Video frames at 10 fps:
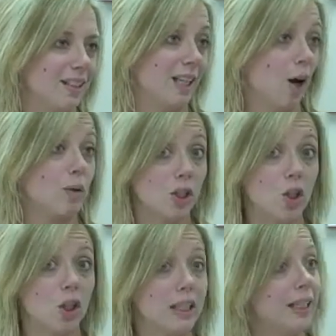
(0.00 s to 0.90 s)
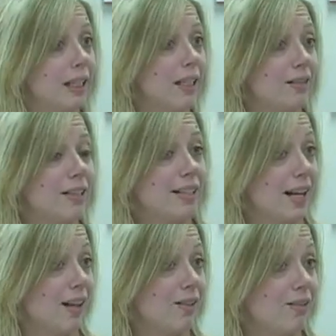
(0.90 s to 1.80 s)
was good in and of
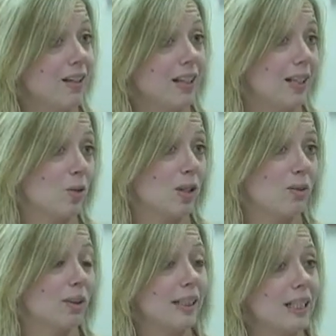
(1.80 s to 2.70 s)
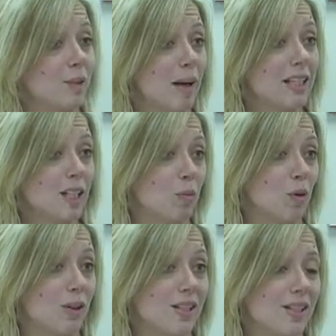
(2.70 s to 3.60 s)
itself, and I wasn't really expecting
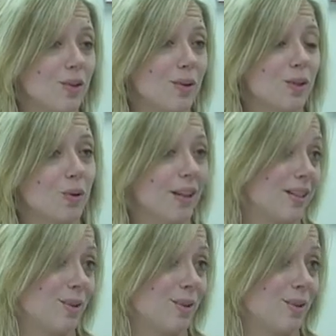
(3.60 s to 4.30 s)
more. So it was quite a